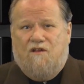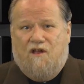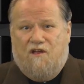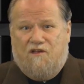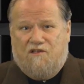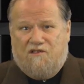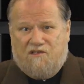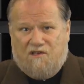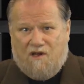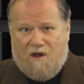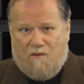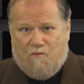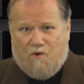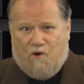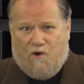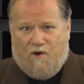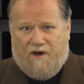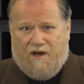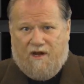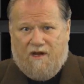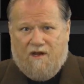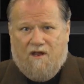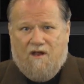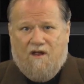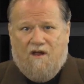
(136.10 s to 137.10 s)
a
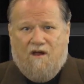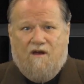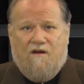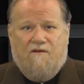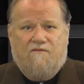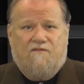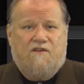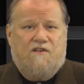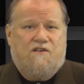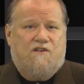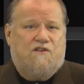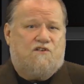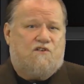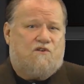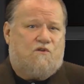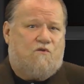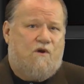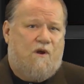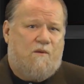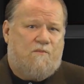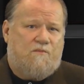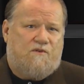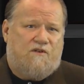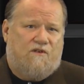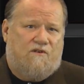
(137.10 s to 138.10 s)
summary of the
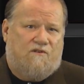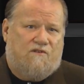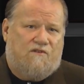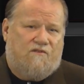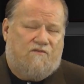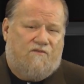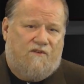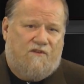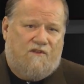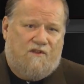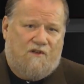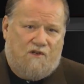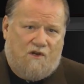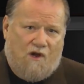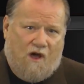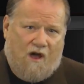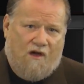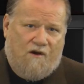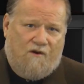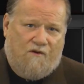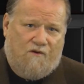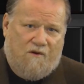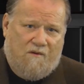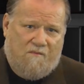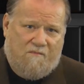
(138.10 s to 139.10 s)
descriptions for the
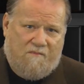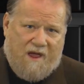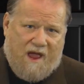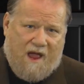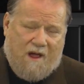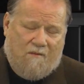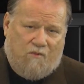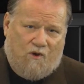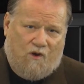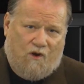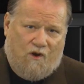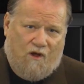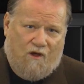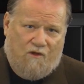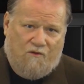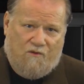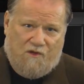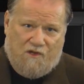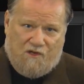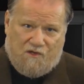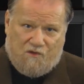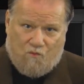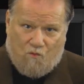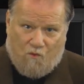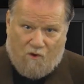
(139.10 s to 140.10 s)
daughter of Babylon,
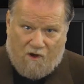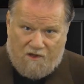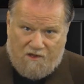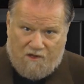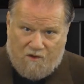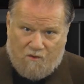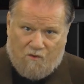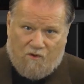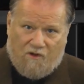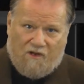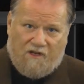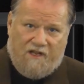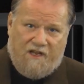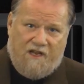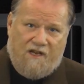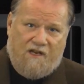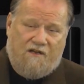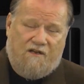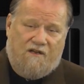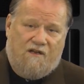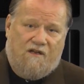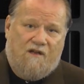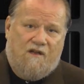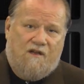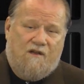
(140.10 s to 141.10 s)
this one that will
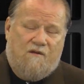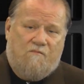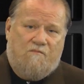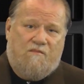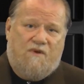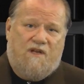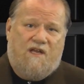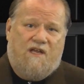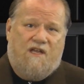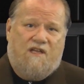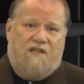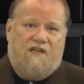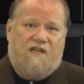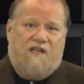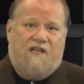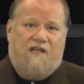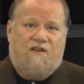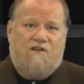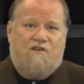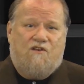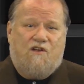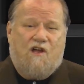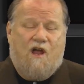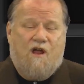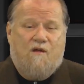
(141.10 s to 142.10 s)
be in the
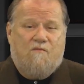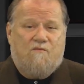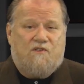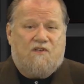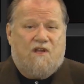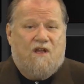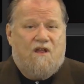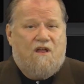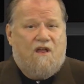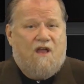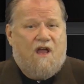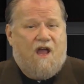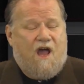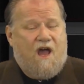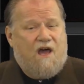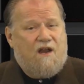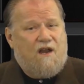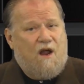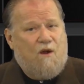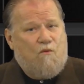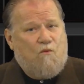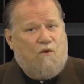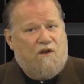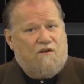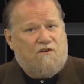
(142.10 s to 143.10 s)
end times, and
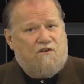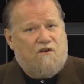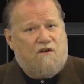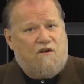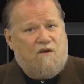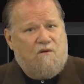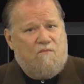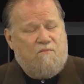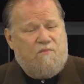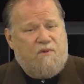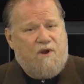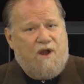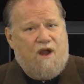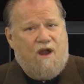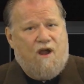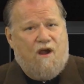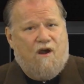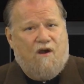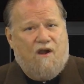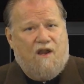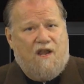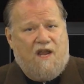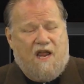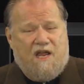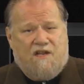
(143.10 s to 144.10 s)
I want to
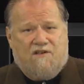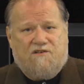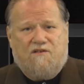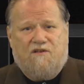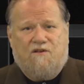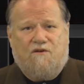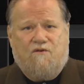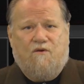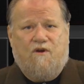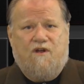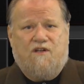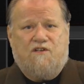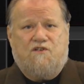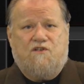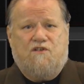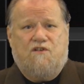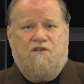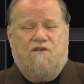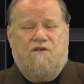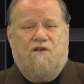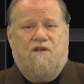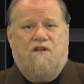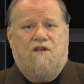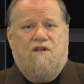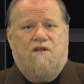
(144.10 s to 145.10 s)
compare and ask the
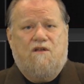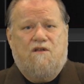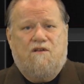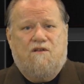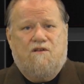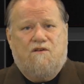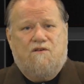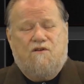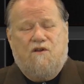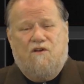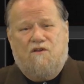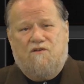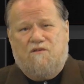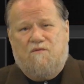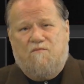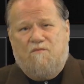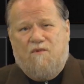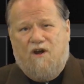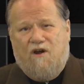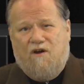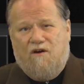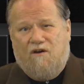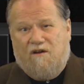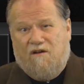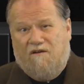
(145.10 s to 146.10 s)
question, does
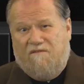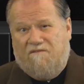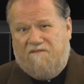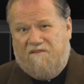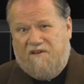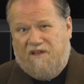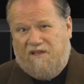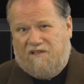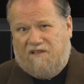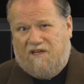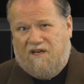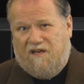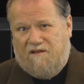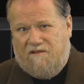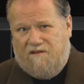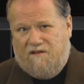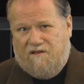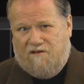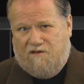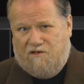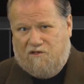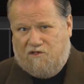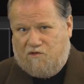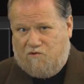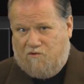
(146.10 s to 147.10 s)
America fit the
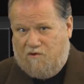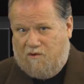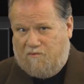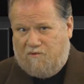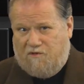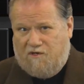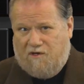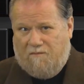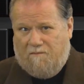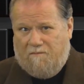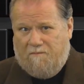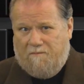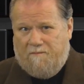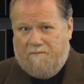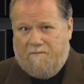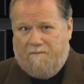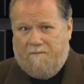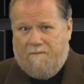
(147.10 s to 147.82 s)
description?